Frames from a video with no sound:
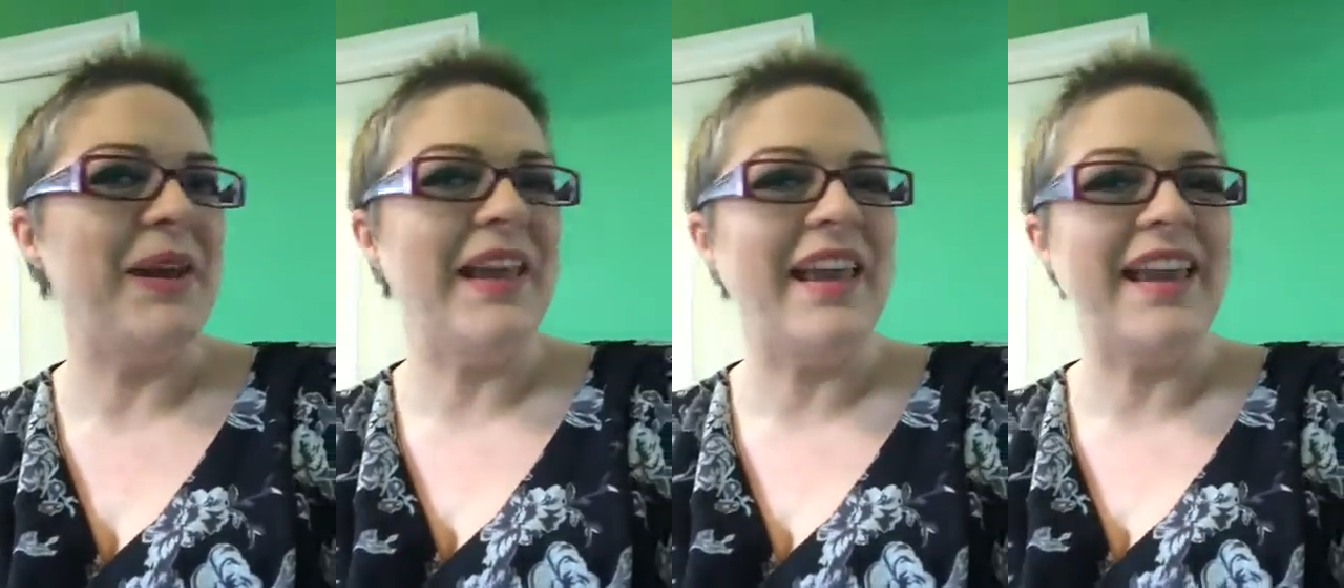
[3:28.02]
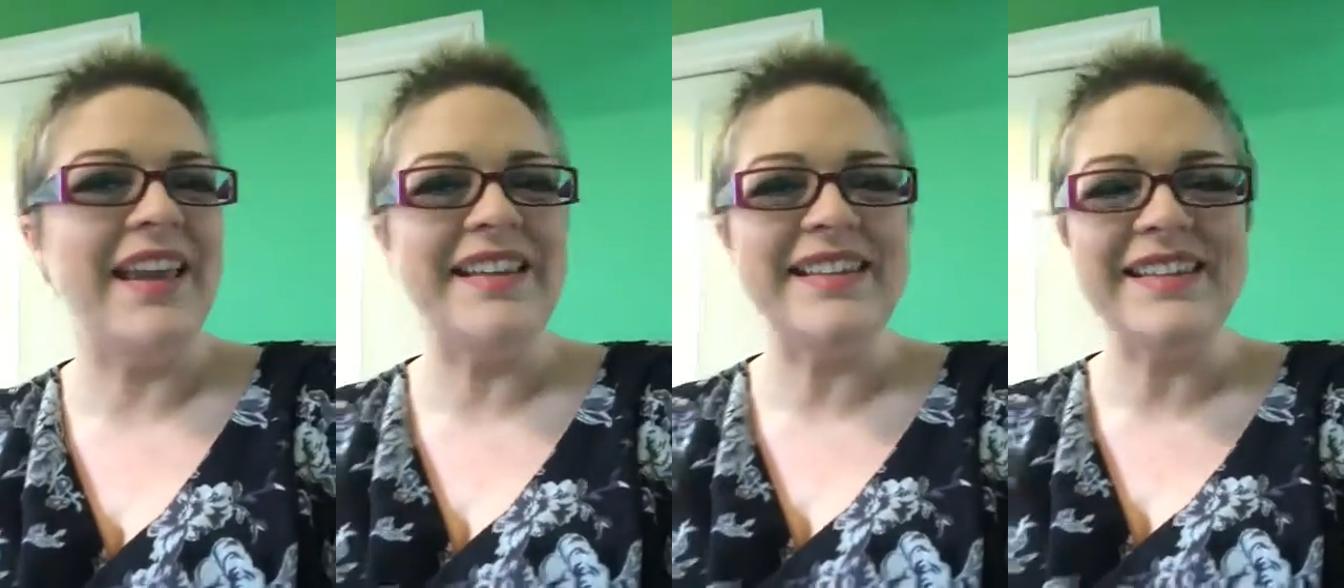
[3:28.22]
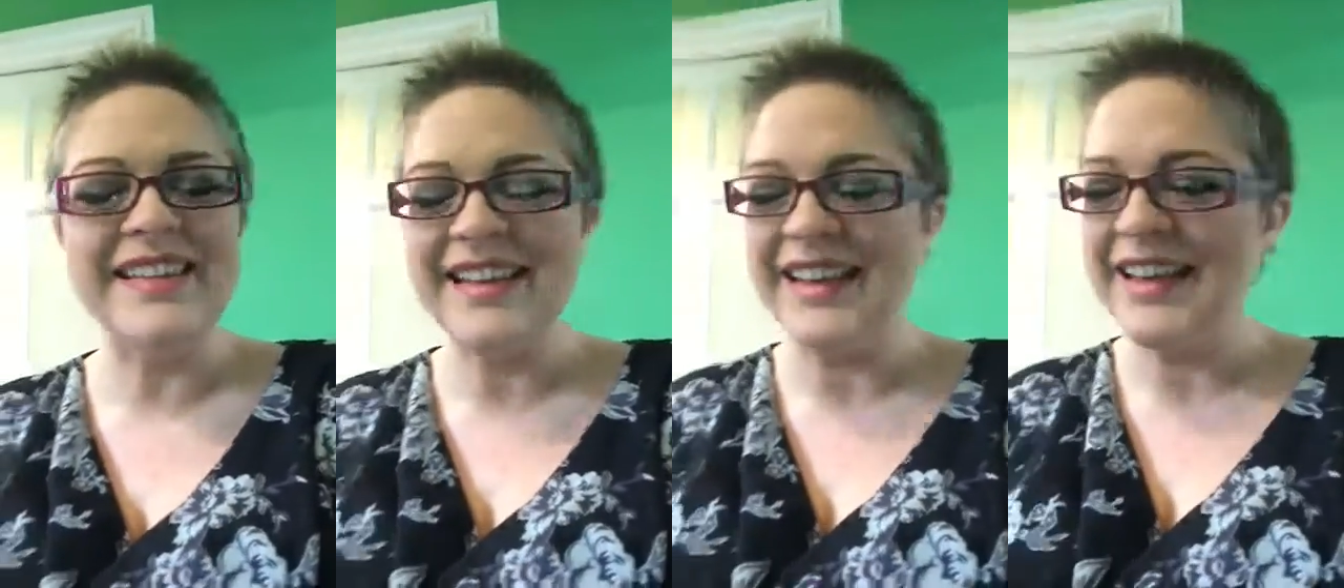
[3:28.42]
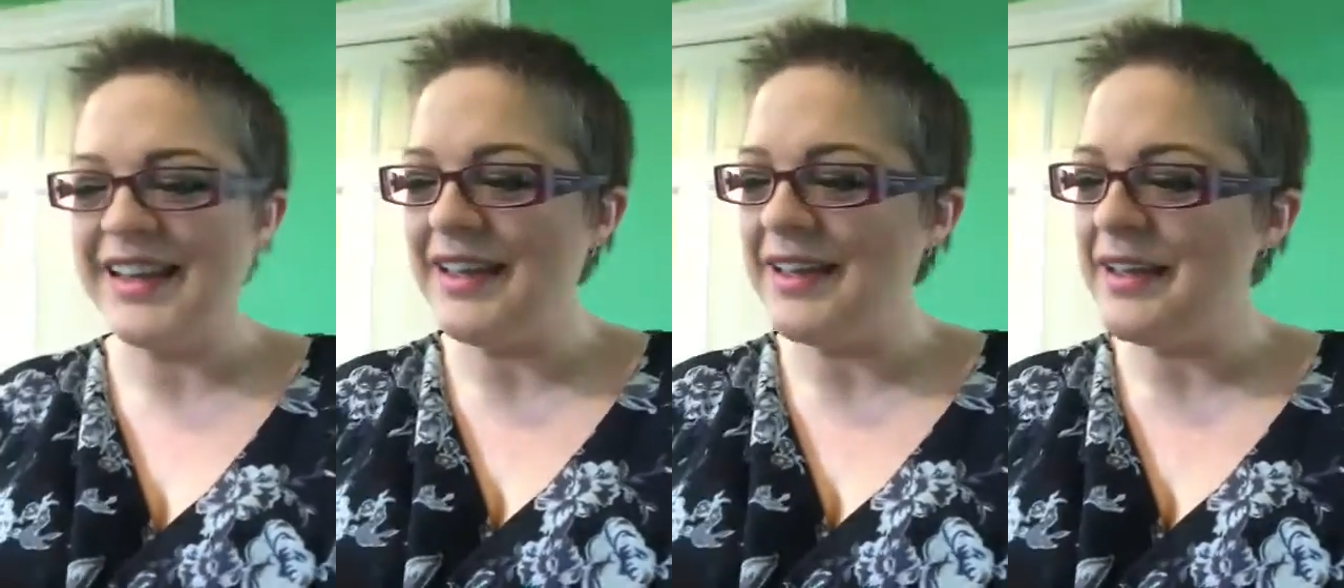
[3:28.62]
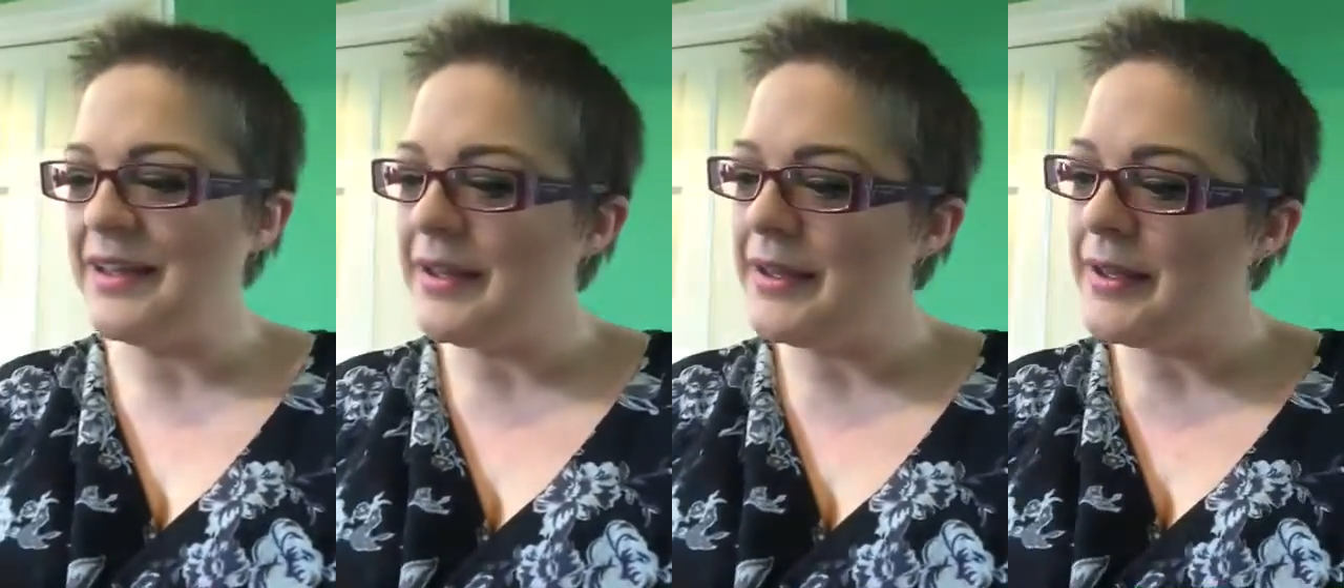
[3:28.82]
please?
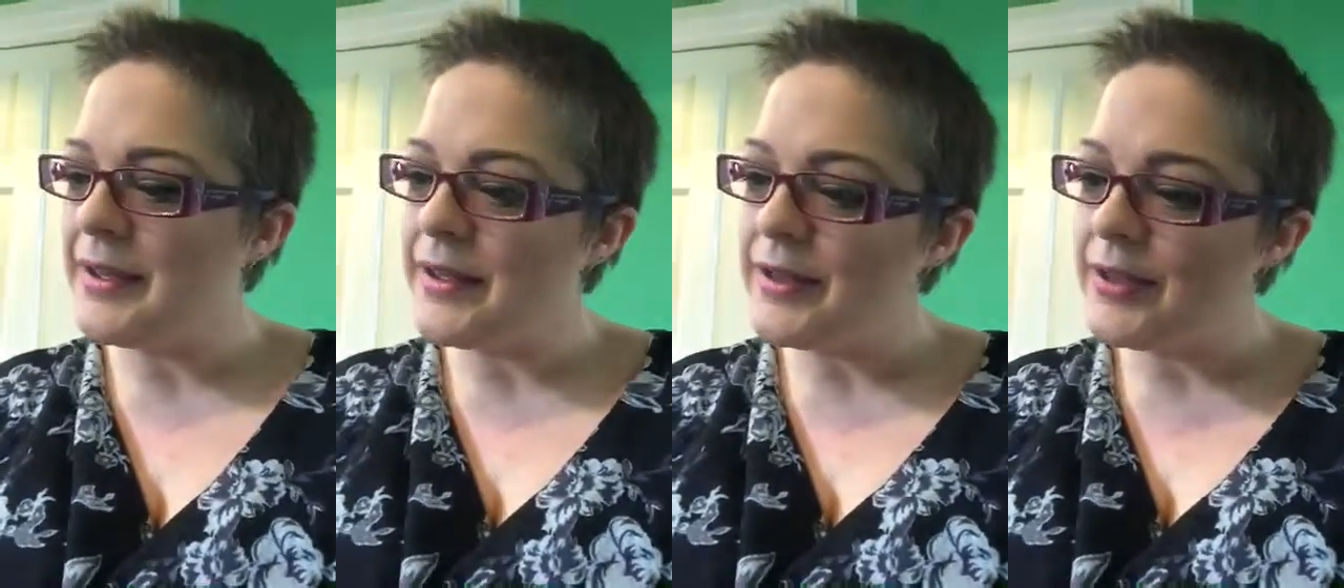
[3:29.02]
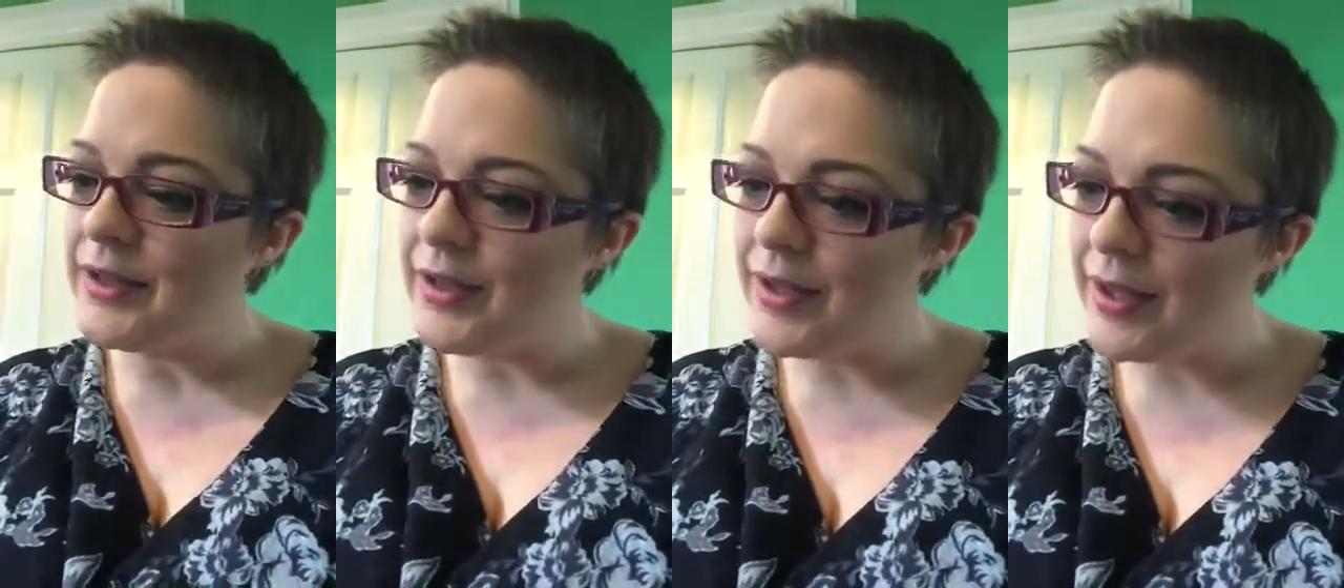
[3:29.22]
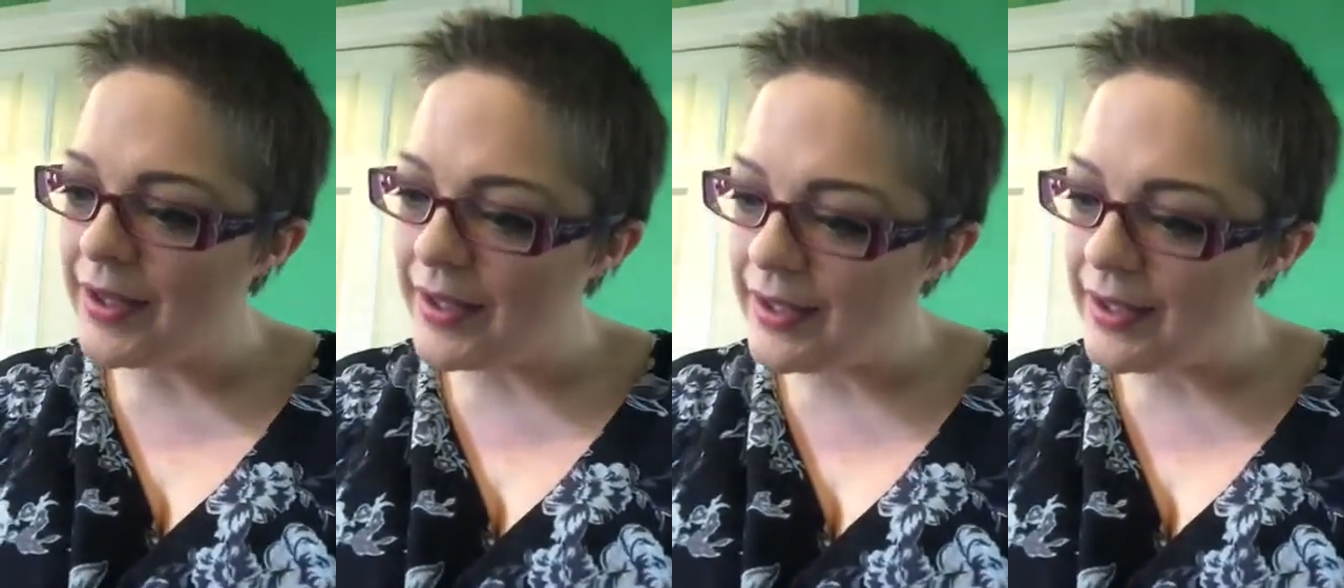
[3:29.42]
You